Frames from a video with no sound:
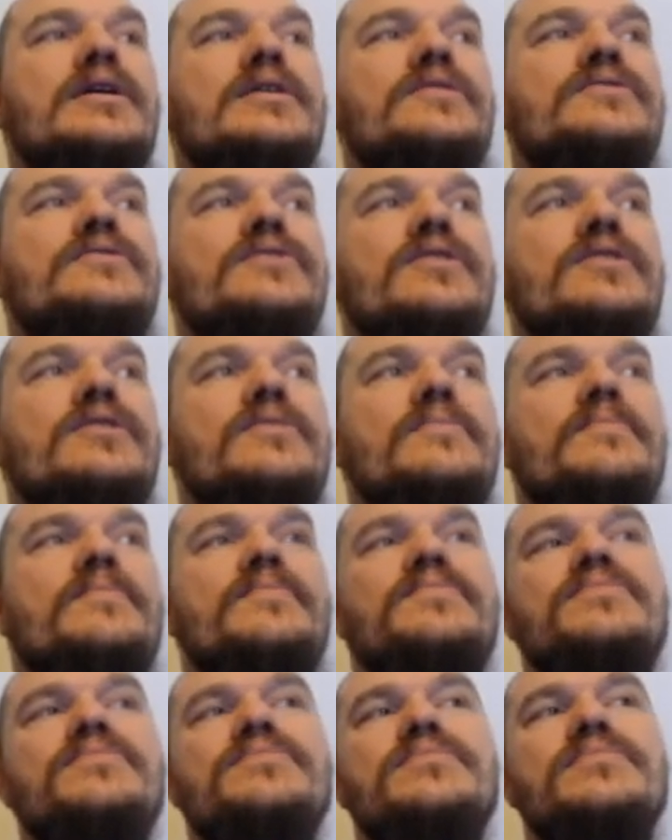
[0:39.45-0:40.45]
So,
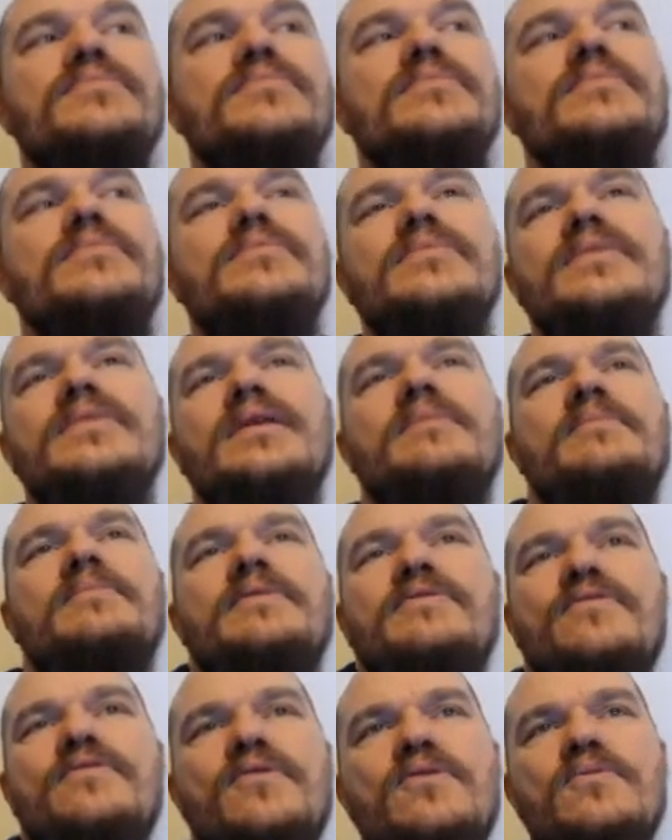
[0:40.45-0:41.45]

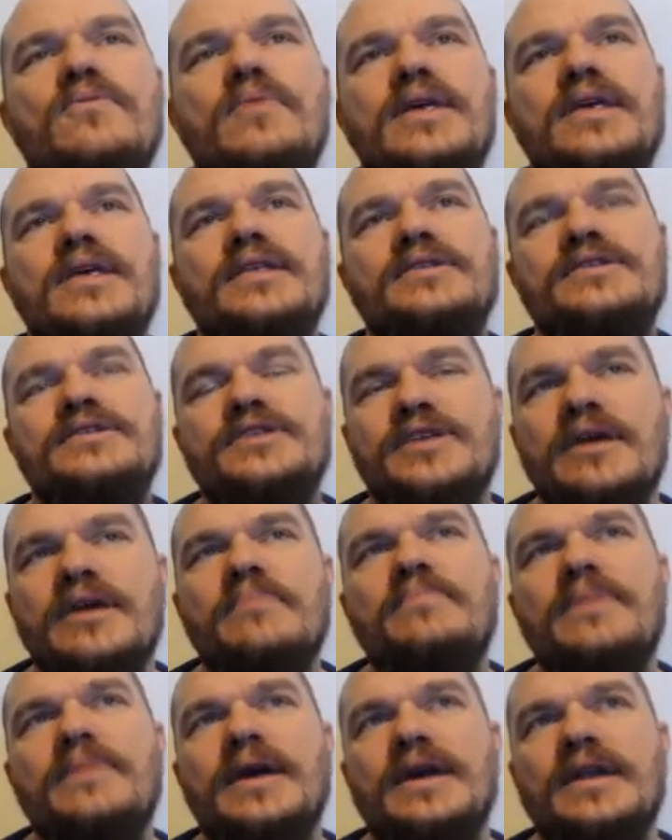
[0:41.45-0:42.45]
before we
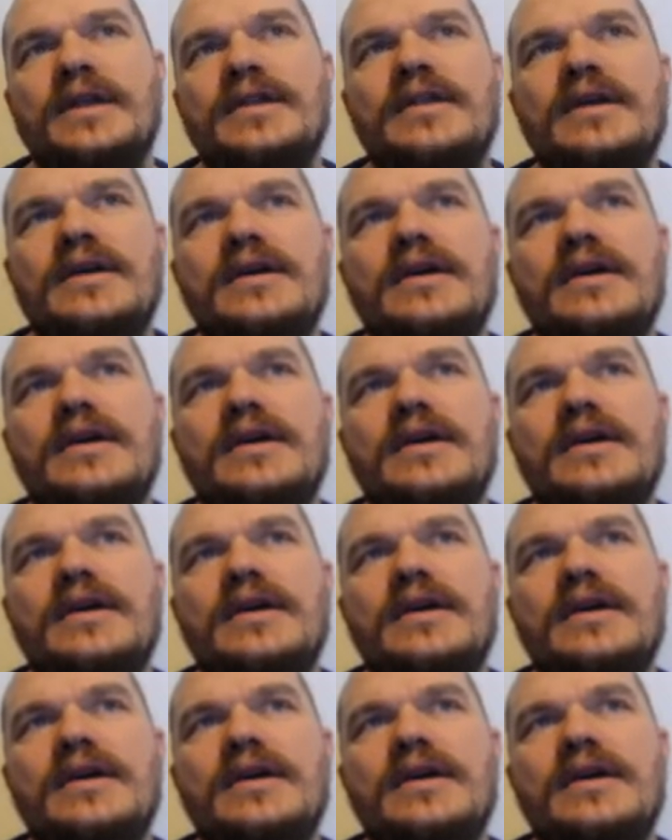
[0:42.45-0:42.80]
jump in,